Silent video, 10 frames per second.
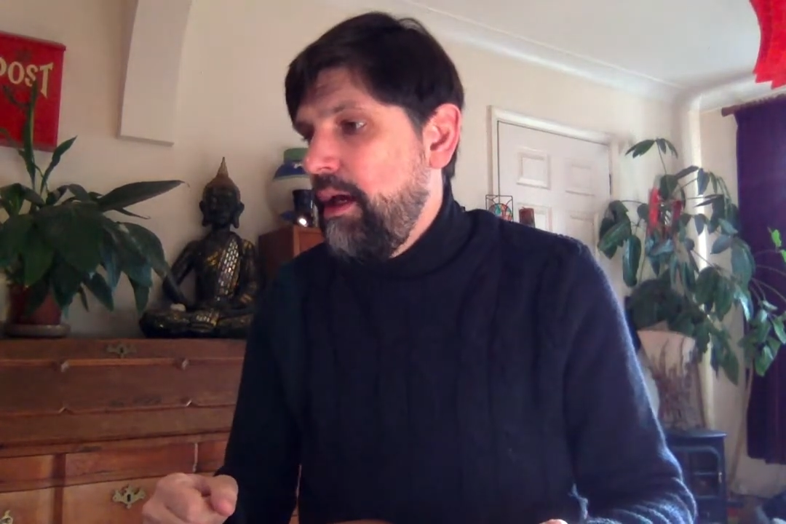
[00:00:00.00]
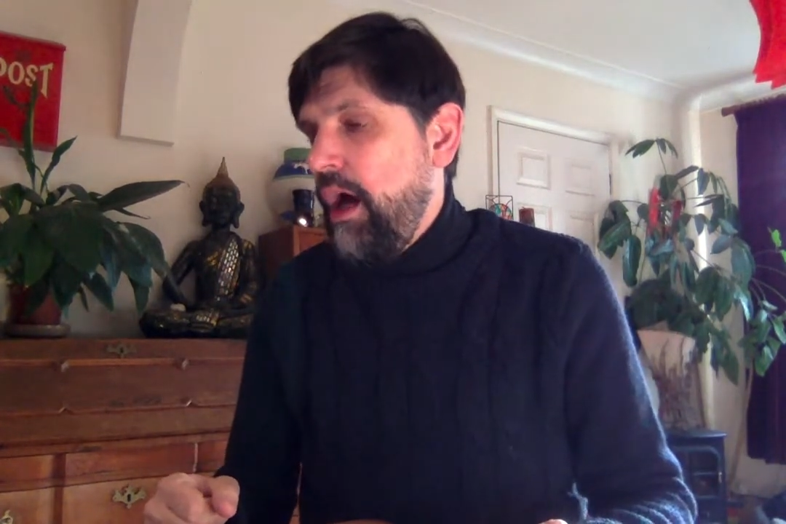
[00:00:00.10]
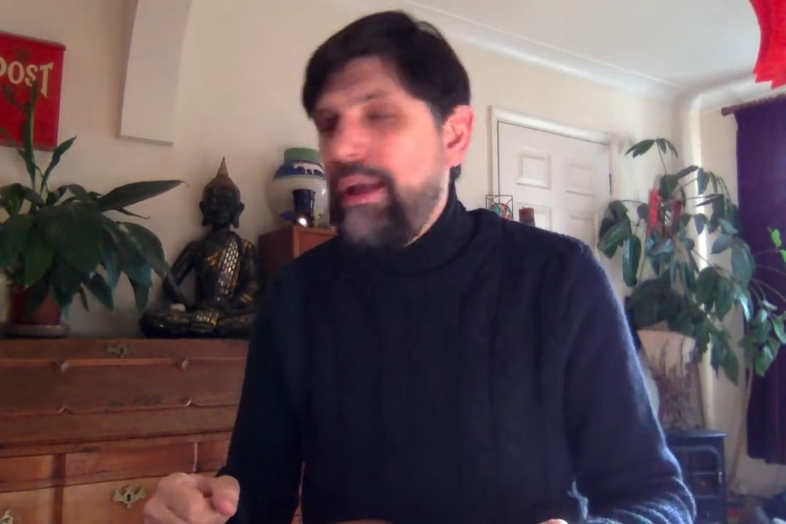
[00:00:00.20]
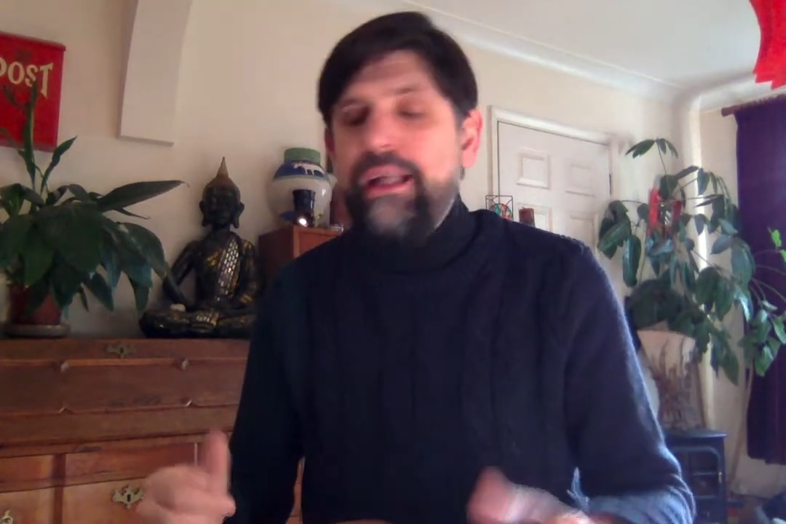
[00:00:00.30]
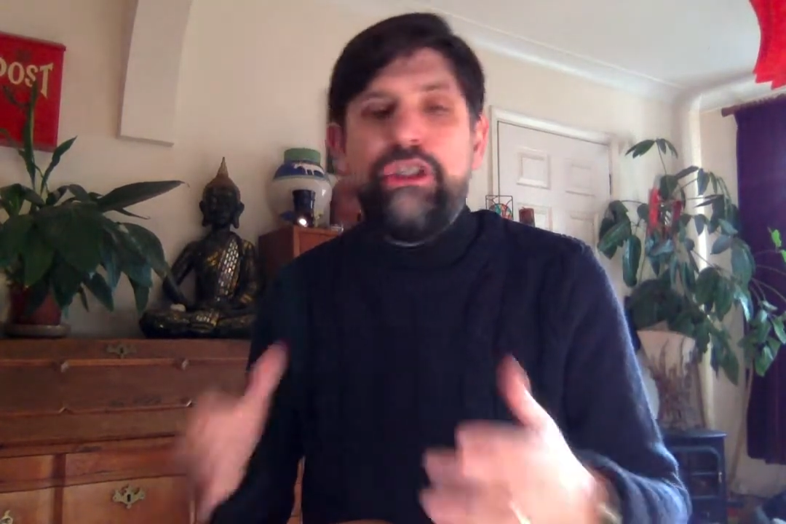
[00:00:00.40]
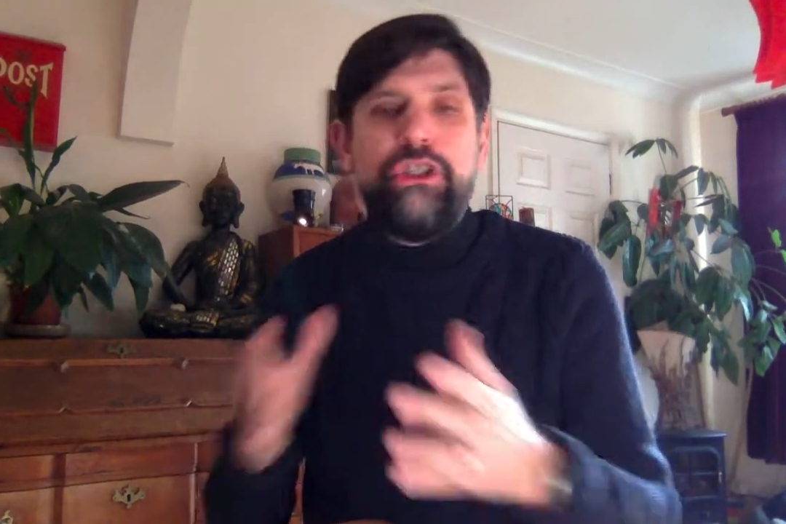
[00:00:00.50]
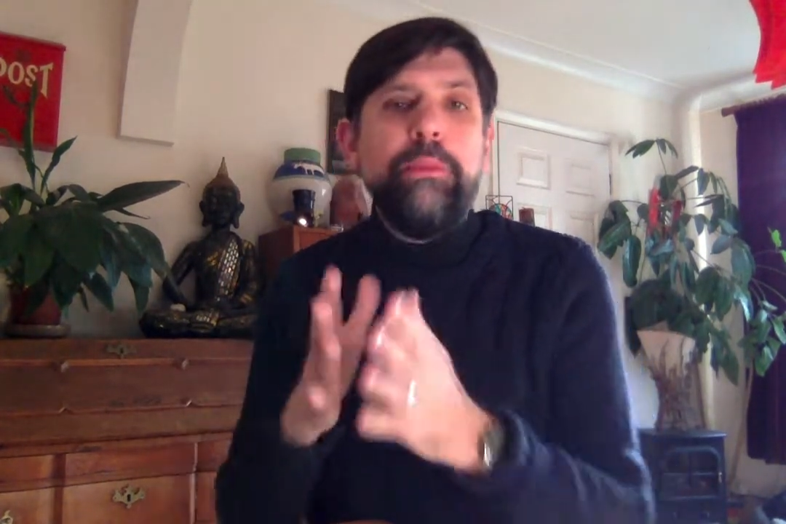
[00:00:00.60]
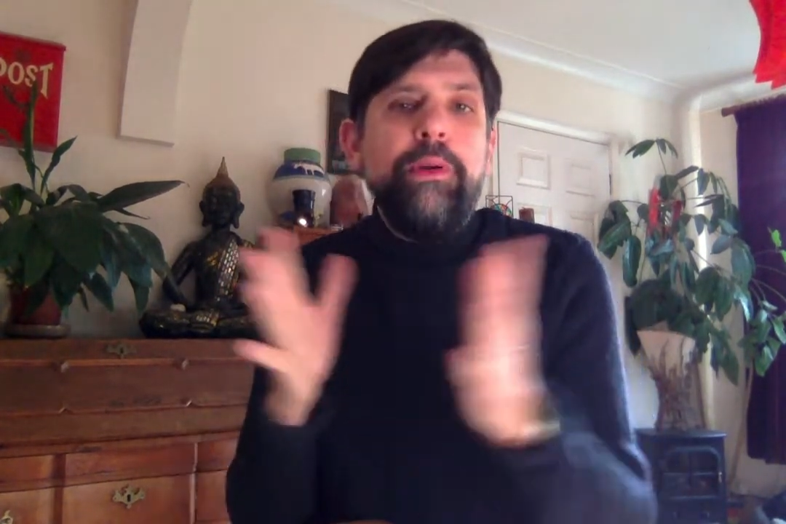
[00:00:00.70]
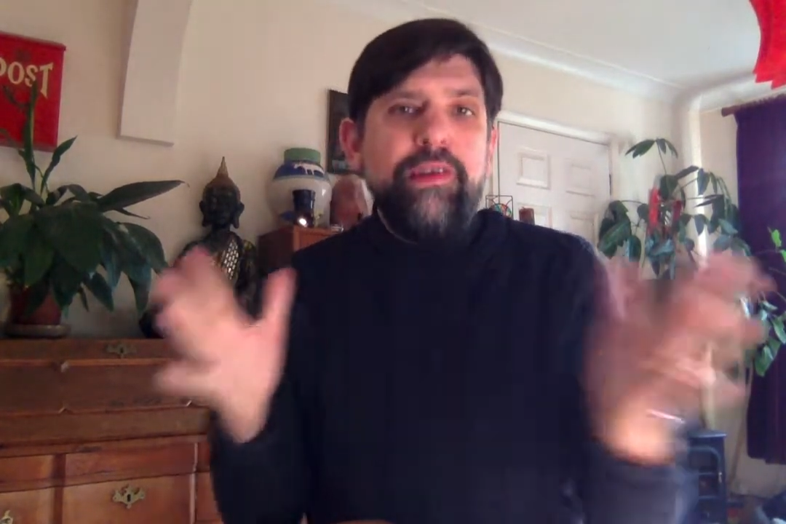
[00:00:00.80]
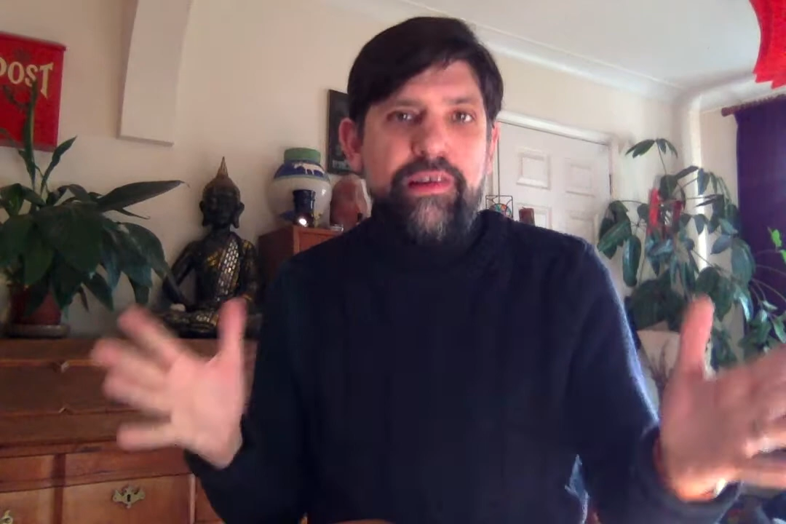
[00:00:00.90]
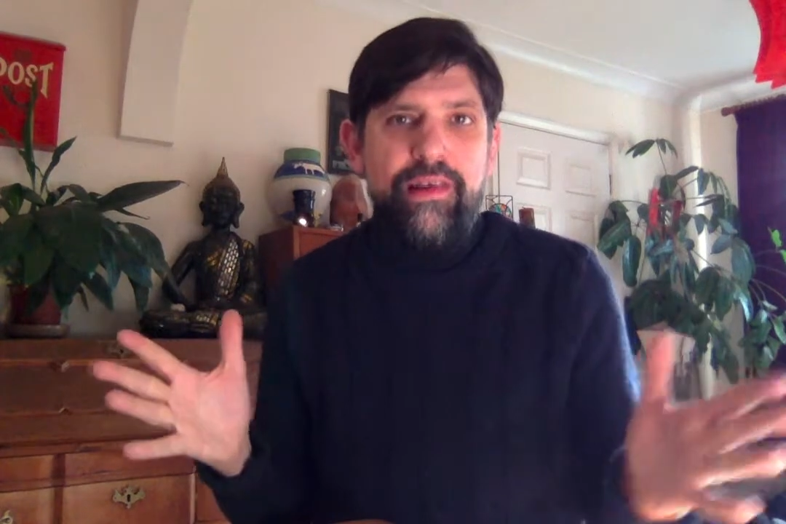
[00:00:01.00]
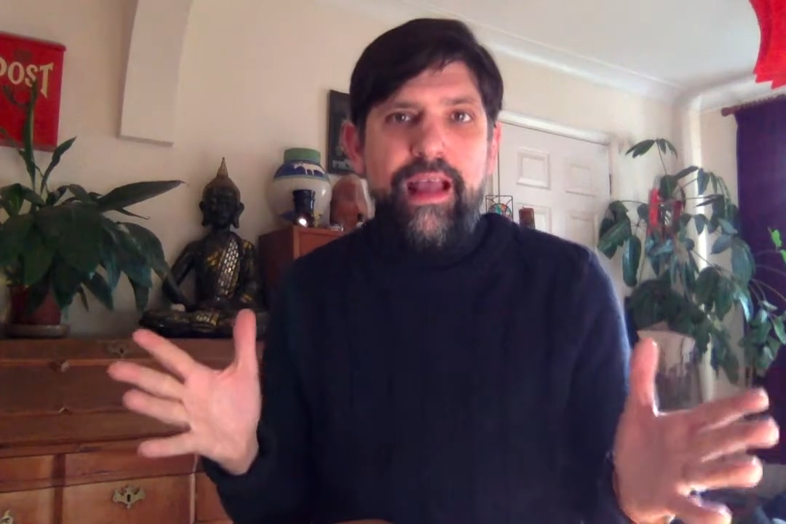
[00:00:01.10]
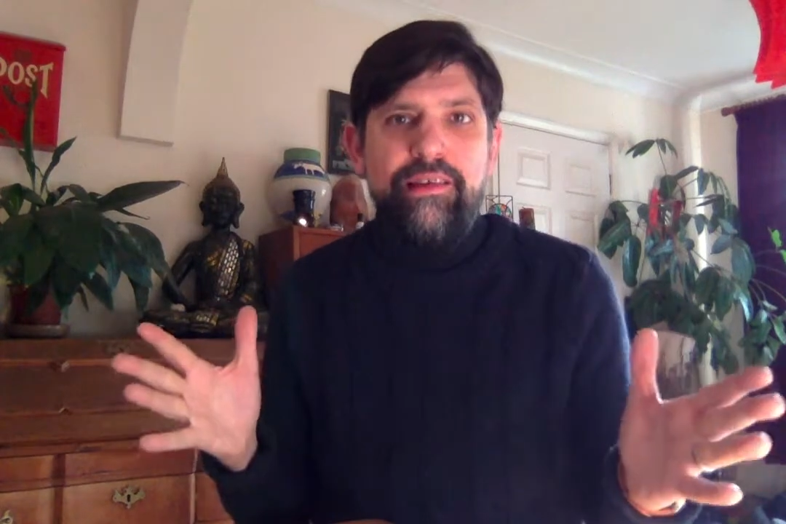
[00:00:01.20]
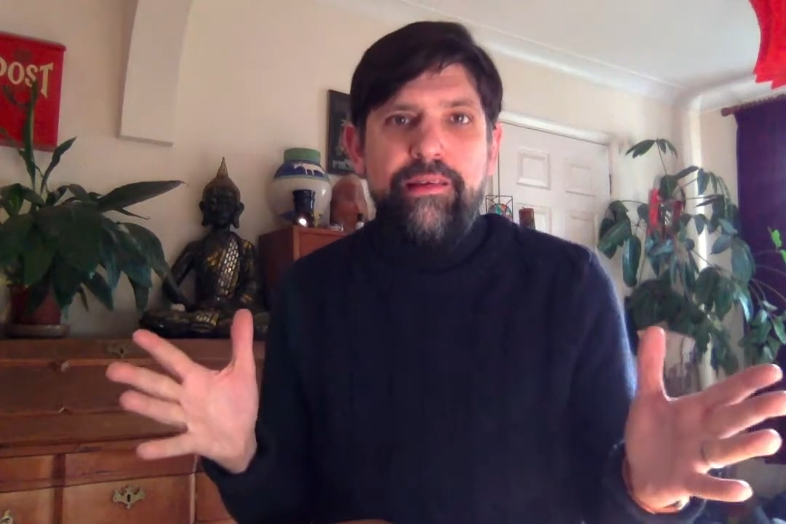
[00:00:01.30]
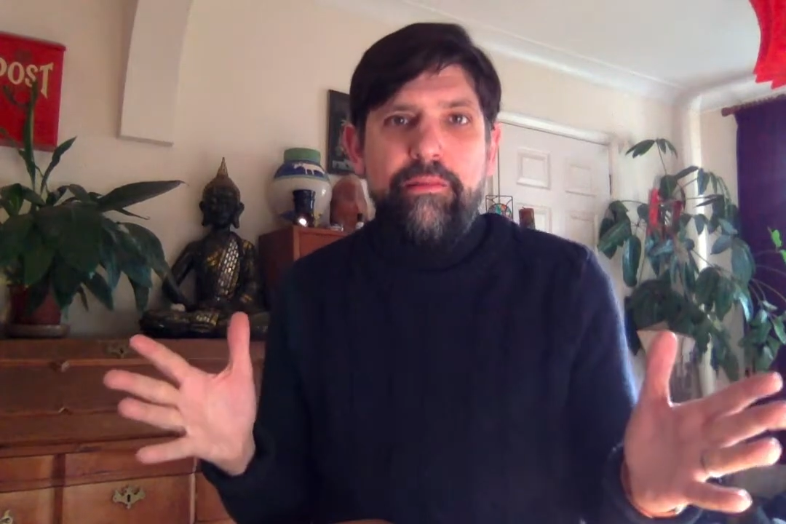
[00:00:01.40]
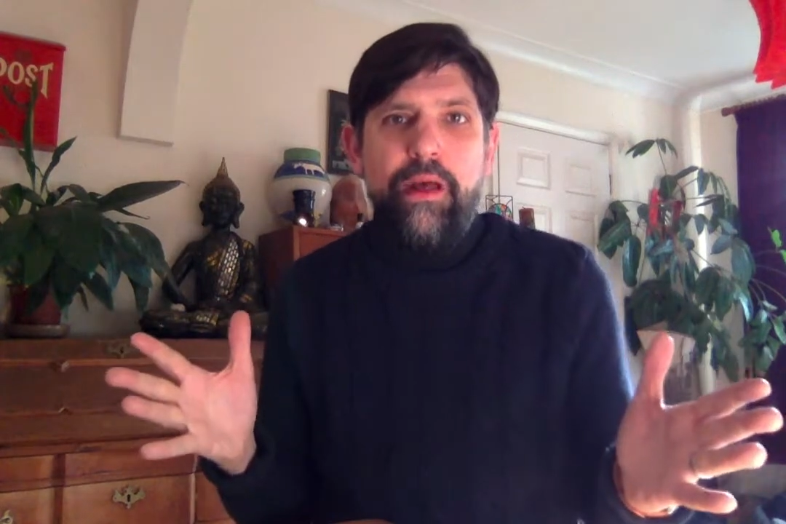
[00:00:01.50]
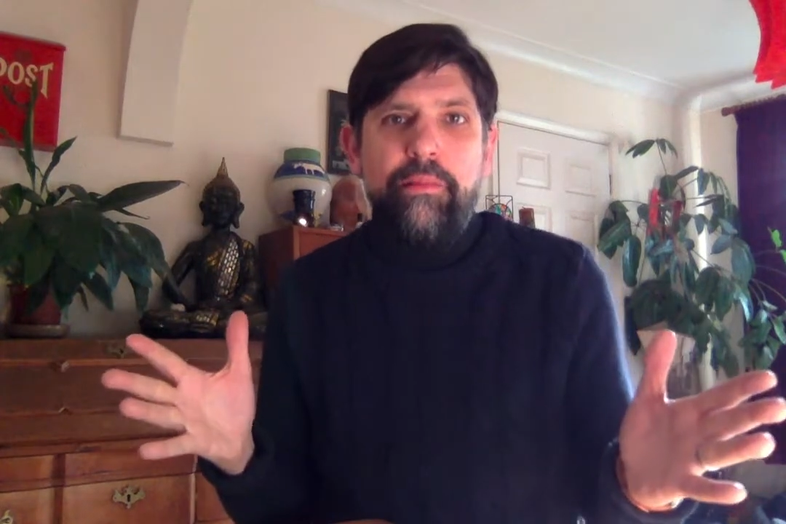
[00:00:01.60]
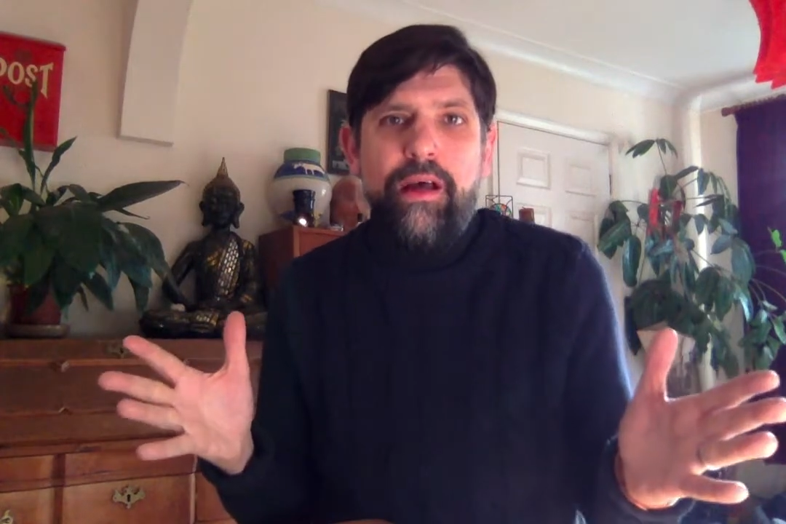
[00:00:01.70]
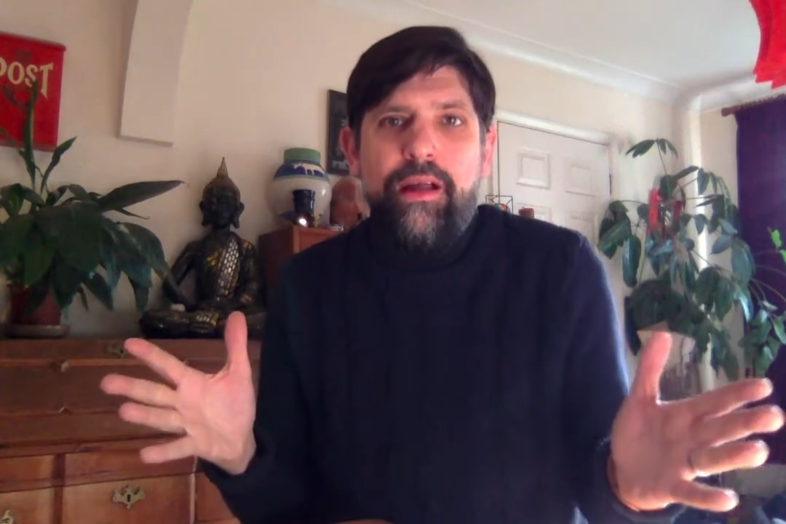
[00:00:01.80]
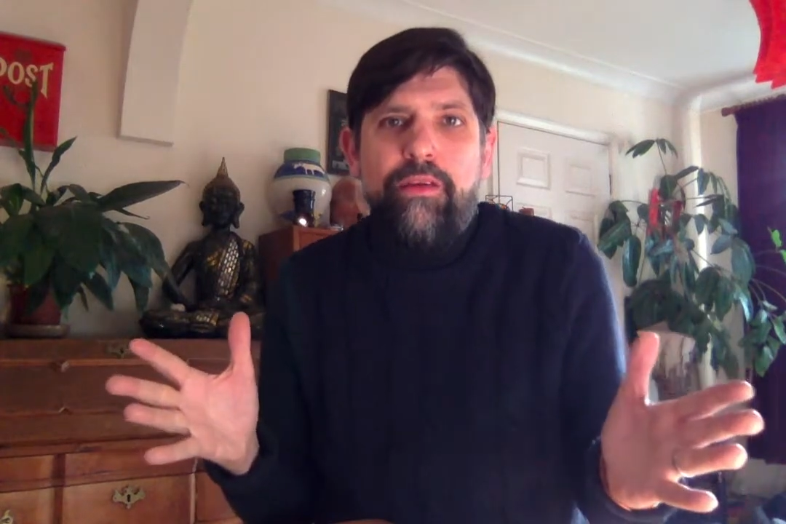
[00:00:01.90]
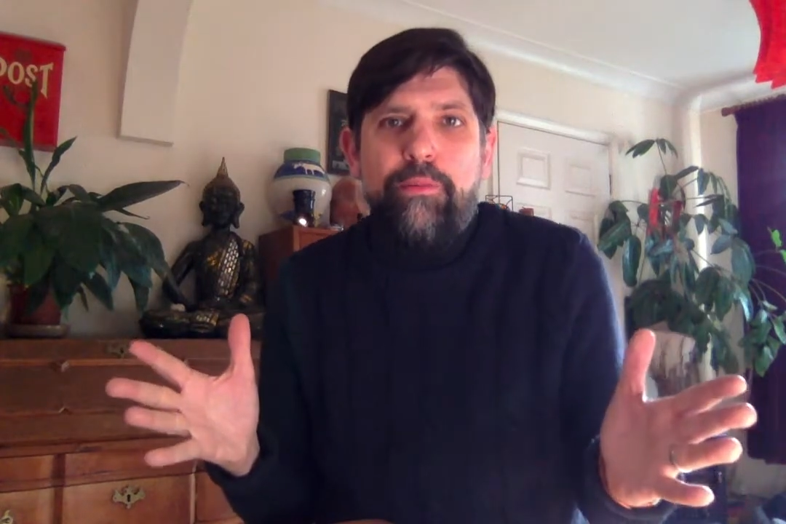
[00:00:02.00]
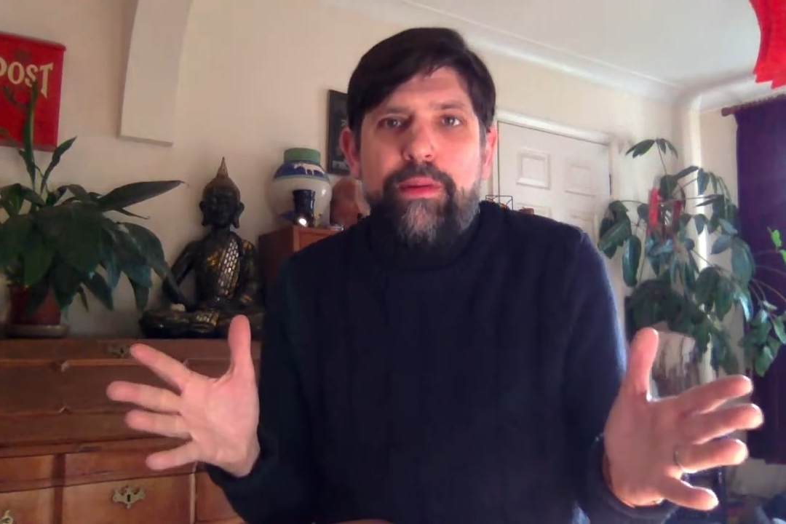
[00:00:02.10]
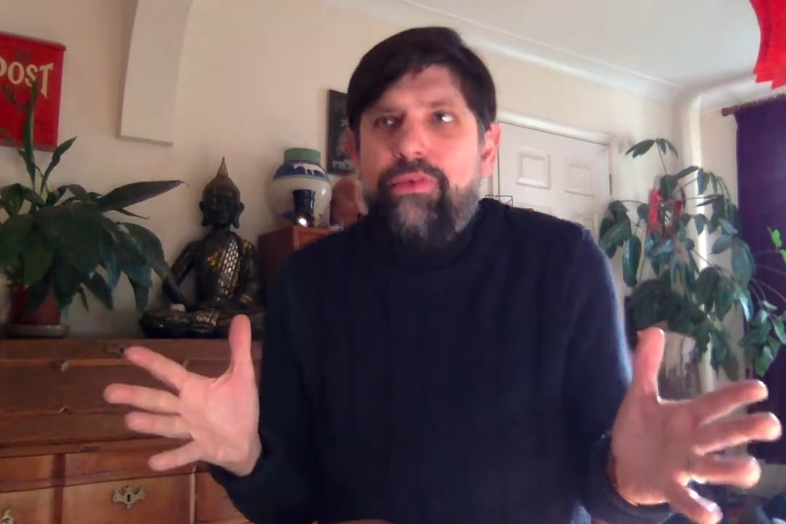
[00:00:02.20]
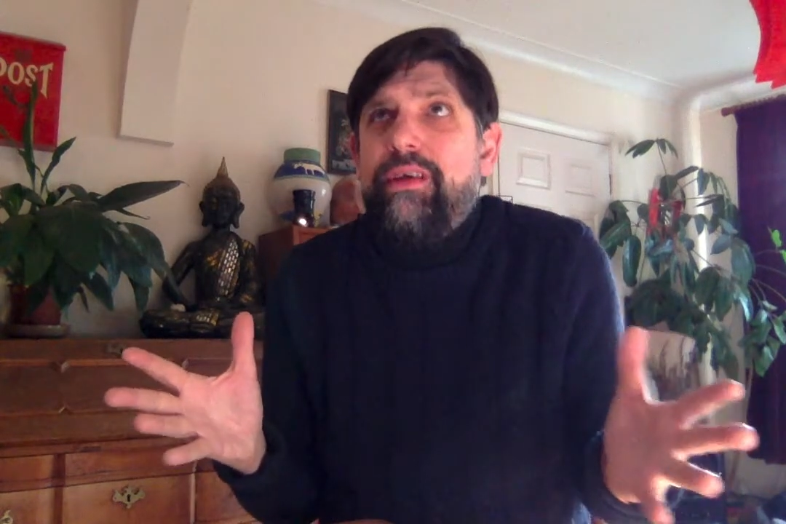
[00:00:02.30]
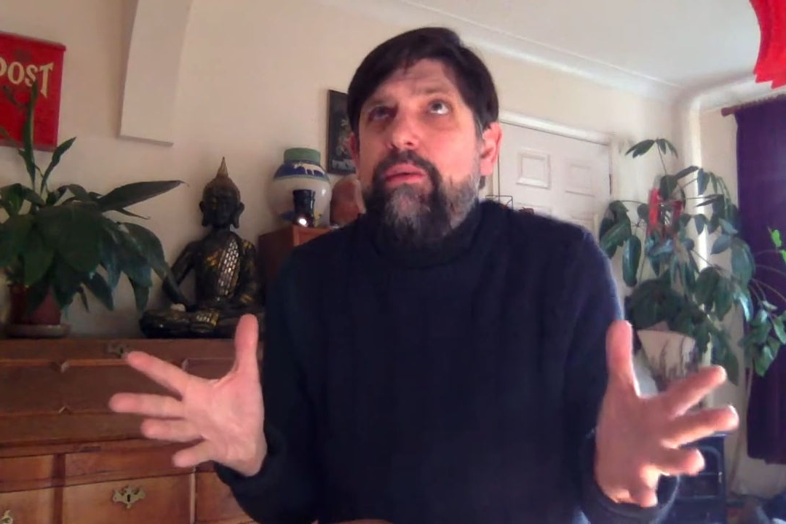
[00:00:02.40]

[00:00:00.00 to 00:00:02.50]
Okay, Jupiter's next, and a lot of people say,